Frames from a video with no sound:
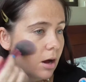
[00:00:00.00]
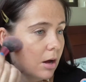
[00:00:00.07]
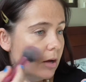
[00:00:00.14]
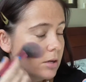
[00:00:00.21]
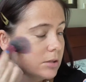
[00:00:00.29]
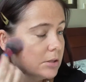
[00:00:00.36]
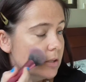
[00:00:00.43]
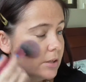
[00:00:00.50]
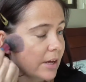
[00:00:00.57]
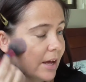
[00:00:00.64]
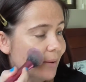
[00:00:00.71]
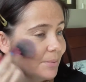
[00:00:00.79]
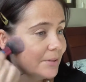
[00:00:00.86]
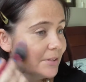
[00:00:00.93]
onto the
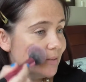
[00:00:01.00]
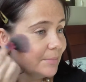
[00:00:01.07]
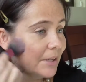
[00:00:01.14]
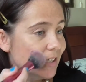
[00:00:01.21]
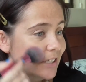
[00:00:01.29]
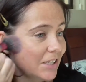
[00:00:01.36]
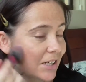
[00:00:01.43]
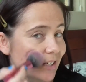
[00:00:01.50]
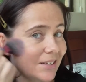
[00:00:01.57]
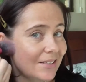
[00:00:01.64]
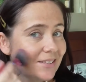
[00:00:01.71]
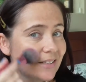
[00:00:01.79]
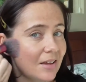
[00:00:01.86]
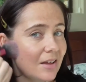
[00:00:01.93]
apples of my
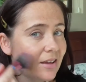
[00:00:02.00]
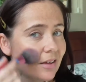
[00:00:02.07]
cheeks.